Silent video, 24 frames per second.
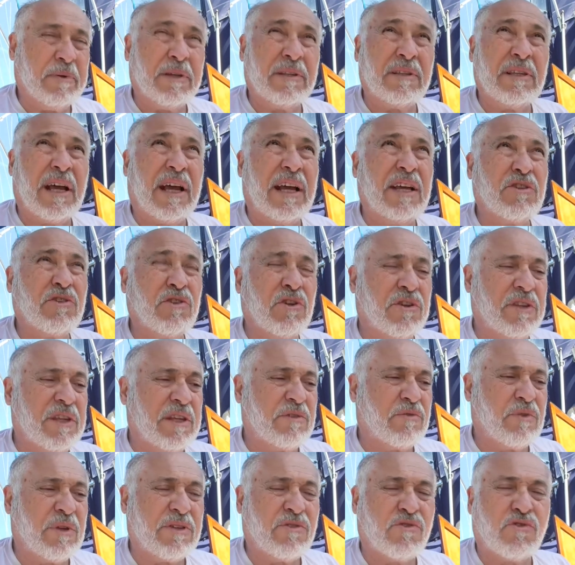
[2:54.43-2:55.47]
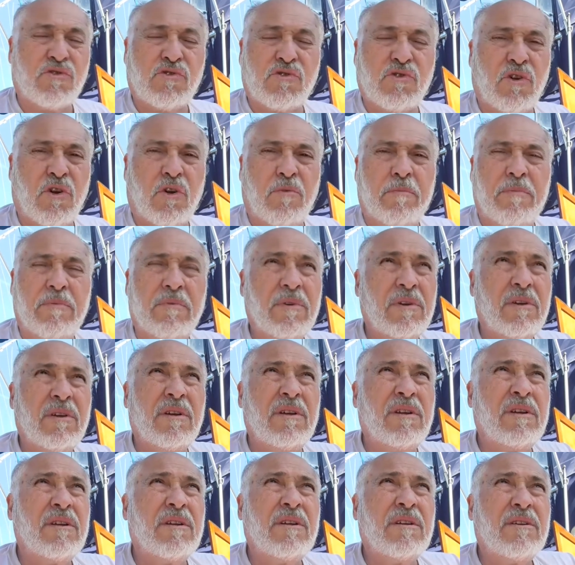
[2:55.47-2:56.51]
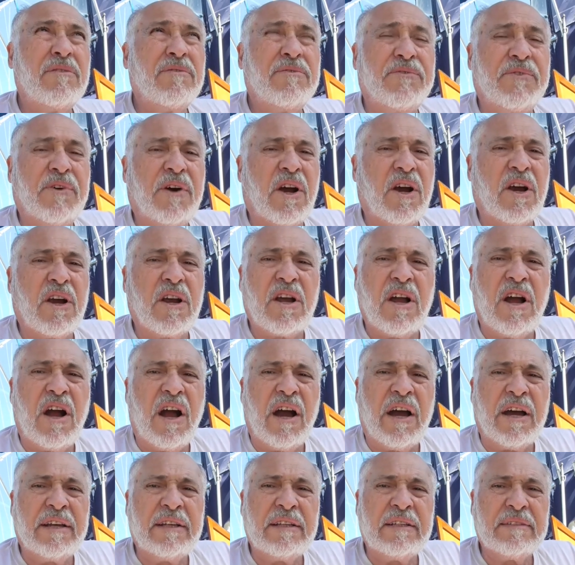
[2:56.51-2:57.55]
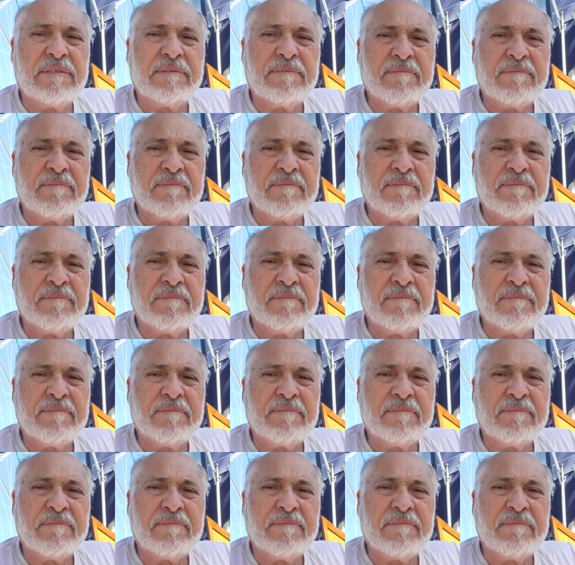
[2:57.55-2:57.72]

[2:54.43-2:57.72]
but I saw this was so far gone,